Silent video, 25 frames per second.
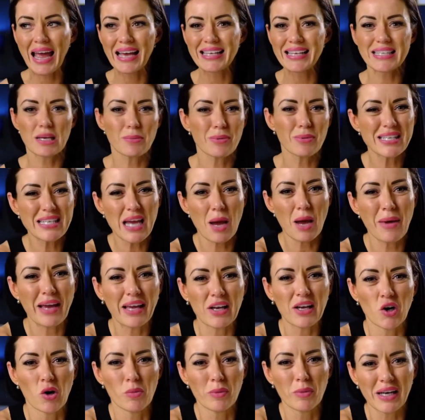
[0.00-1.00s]
See, by the time I
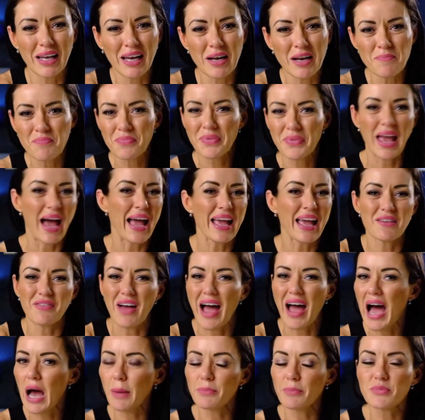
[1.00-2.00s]
get home at night, I have
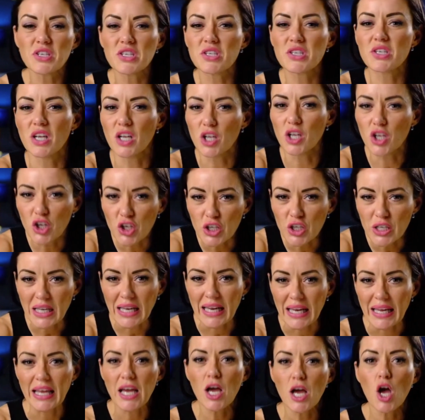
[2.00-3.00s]

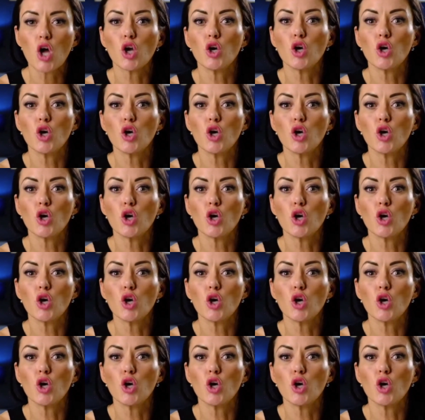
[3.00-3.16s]
absolutely